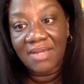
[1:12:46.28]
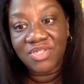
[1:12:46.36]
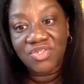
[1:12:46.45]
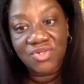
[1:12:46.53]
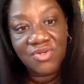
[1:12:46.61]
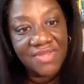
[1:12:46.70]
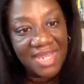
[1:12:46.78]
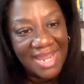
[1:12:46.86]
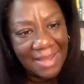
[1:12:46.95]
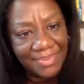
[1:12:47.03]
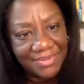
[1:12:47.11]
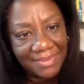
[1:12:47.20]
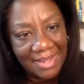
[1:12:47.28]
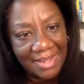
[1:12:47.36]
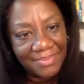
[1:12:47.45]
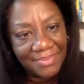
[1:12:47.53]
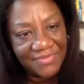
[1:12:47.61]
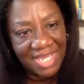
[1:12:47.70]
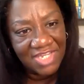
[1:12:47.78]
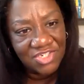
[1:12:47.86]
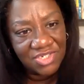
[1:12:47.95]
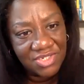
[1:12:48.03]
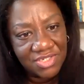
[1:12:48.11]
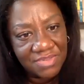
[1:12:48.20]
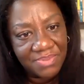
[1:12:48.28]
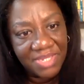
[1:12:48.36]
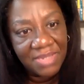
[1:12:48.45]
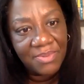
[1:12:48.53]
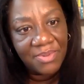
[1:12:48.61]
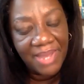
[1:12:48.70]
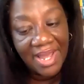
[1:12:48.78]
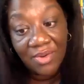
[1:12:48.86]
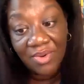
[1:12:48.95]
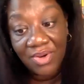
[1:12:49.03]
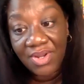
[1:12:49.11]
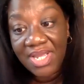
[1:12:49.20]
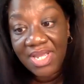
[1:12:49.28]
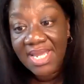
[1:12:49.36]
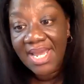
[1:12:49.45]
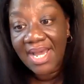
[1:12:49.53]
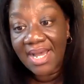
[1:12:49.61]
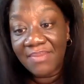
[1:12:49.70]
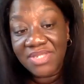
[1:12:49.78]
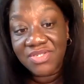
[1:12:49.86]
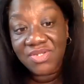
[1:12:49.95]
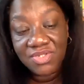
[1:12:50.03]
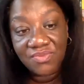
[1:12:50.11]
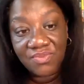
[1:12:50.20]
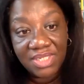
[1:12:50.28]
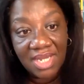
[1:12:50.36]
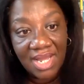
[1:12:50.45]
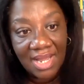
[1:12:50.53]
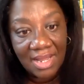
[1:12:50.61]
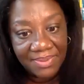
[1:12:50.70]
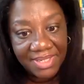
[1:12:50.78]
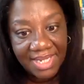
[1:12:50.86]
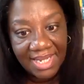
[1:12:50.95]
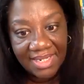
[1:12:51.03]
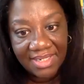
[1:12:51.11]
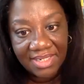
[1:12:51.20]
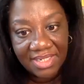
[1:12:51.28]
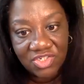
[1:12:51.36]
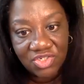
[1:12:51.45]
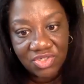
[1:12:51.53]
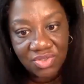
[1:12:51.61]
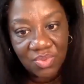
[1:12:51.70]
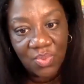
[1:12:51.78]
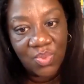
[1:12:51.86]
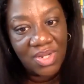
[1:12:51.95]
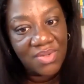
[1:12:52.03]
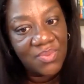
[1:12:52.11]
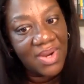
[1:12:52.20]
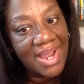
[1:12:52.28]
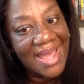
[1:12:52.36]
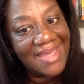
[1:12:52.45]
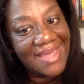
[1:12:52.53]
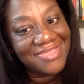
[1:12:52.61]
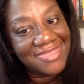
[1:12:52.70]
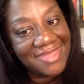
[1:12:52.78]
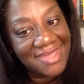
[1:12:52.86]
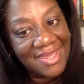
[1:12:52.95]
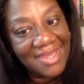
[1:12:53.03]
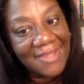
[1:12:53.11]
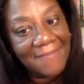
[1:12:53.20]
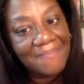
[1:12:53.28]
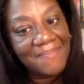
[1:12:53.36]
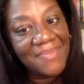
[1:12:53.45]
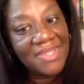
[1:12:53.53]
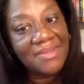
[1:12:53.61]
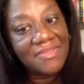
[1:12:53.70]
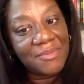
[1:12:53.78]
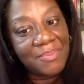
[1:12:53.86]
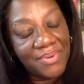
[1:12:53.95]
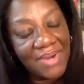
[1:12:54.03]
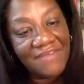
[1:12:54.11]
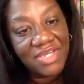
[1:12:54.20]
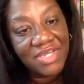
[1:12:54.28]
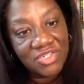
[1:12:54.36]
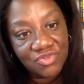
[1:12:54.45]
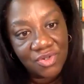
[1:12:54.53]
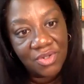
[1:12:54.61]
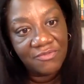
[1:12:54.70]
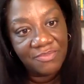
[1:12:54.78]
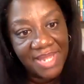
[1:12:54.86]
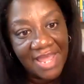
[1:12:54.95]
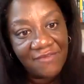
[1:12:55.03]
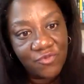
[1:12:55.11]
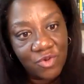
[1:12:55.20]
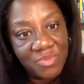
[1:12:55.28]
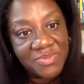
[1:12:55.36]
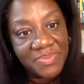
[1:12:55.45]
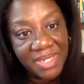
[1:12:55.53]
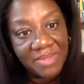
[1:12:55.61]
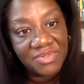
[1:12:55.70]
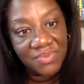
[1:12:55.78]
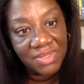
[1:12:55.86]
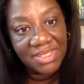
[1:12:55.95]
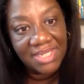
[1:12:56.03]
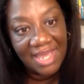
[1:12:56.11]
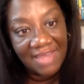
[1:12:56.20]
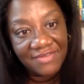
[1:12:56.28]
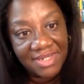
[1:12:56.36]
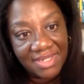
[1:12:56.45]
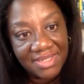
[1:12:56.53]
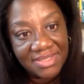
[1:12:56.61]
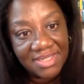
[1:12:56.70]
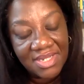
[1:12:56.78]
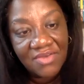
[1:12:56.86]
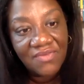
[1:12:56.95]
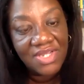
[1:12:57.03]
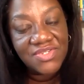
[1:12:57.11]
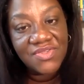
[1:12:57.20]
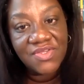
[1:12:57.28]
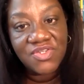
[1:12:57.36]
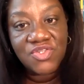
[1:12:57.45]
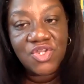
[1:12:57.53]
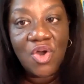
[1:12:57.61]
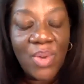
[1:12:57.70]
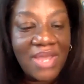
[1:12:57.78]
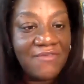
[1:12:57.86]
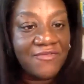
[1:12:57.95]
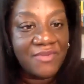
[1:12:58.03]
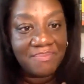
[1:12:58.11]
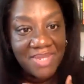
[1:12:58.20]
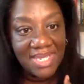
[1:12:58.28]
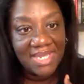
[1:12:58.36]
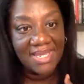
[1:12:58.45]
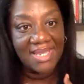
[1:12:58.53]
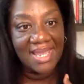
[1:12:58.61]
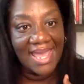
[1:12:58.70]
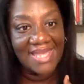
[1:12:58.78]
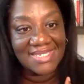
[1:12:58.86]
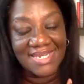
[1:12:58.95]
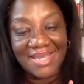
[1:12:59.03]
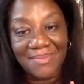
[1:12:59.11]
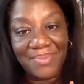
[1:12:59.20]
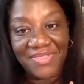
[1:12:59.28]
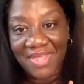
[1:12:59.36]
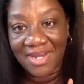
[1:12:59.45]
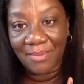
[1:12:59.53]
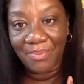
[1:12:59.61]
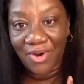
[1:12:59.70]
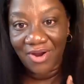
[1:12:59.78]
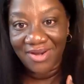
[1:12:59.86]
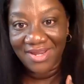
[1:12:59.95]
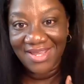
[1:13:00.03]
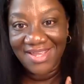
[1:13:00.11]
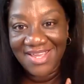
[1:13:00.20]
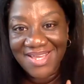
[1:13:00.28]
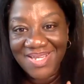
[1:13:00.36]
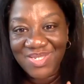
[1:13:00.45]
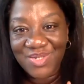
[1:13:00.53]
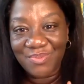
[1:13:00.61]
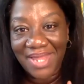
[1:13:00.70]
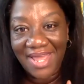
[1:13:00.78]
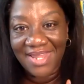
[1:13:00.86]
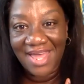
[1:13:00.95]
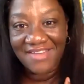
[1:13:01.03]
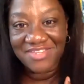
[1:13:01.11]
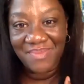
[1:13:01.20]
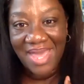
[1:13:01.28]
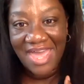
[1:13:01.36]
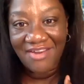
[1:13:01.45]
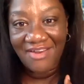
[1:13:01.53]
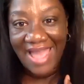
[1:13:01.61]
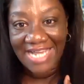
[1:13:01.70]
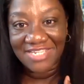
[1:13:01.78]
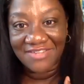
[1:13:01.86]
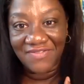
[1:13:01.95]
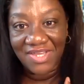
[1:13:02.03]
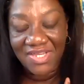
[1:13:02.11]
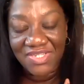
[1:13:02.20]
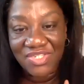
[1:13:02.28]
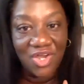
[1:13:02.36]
to turn that amplification into people power. And so it's a really complicated issue, one where I think the private control of platforms becomes really evident, right? So there's no way for me as an empathetic party to Black Lives Matter activists to